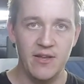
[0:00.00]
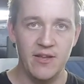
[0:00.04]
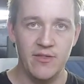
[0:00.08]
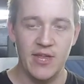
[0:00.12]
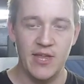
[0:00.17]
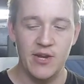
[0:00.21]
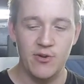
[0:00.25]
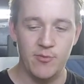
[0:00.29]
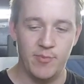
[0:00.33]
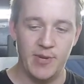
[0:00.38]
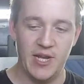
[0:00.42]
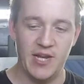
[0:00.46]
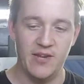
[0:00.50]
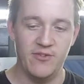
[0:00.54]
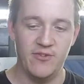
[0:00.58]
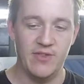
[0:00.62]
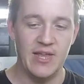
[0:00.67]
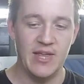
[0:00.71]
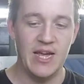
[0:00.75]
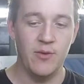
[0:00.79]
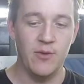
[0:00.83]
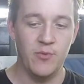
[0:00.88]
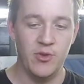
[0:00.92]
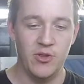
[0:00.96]
They replaced
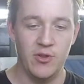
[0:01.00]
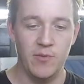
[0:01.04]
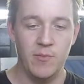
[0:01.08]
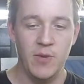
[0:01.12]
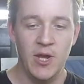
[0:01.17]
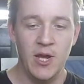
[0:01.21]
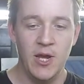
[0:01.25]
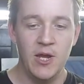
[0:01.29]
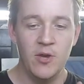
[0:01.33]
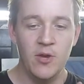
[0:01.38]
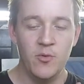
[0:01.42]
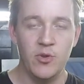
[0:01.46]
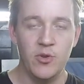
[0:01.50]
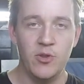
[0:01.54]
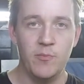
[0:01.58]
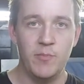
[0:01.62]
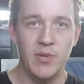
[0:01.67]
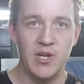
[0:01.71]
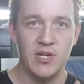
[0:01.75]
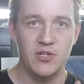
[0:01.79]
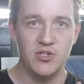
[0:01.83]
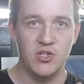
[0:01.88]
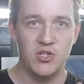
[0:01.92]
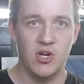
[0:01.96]
that with a
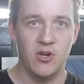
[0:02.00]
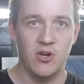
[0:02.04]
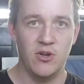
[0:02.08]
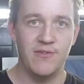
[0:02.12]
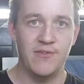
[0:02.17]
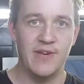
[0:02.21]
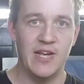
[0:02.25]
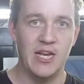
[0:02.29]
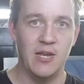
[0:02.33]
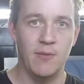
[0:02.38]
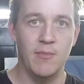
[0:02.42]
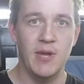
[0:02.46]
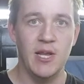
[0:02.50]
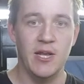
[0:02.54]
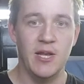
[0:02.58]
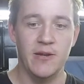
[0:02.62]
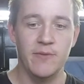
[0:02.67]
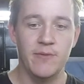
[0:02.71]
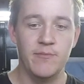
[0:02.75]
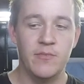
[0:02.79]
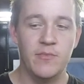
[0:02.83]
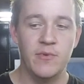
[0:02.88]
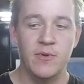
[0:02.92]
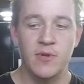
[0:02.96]
big chunk of
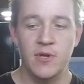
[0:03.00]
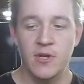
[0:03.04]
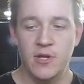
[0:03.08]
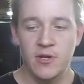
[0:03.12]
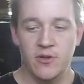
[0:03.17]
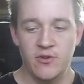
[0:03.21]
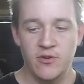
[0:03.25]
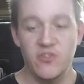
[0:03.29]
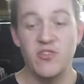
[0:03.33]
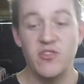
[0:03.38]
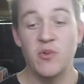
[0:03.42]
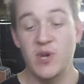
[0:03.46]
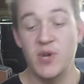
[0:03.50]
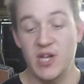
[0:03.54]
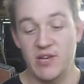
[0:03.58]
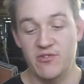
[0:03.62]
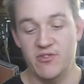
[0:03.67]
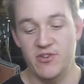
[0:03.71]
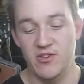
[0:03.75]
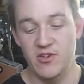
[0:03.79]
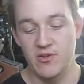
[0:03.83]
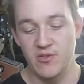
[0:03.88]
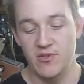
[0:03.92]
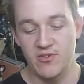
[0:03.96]
aluminium, so we have to
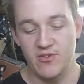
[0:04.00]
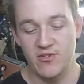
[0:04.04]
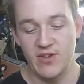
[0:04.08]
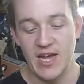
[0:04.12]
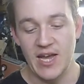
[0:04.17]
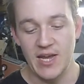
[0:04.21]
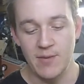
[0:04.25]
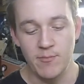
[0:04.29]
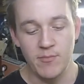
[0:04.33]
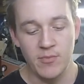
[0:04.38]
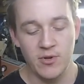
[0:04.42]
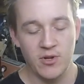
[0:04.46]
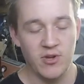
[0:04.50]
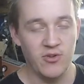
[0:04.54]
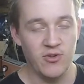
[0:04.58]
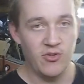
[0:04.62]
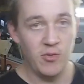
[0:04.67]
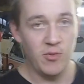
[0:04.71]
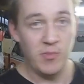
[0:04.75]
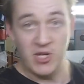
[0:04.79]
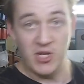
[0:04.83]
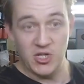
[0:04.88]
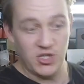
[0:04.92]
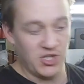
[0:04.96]
do the same because the
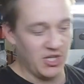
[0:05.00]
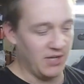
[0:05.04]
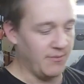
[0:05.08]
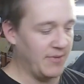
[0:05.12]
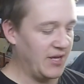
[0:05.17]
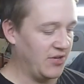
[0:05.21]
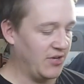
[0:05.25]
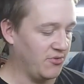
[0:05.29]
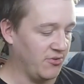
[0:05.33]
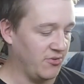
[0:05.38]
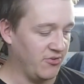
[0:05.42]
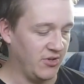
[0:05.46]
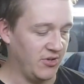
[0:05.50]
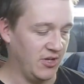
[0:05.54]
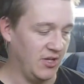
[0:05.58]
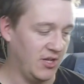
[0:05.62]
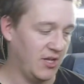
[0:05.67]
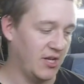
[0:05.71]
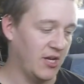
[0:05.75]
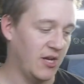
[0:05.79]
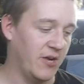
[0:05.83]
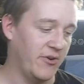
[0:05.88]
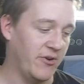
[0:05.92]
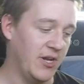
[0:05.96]
bit of sheet metal isn't in the
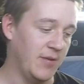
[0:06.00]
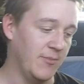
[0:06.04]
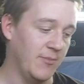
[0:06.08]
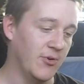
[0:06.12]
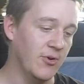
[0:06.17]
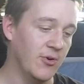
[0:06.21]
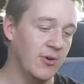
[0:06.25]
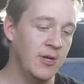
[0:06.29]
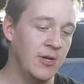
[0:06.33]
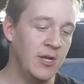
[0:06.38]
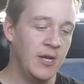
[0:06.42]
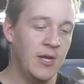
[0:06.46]
car anymore.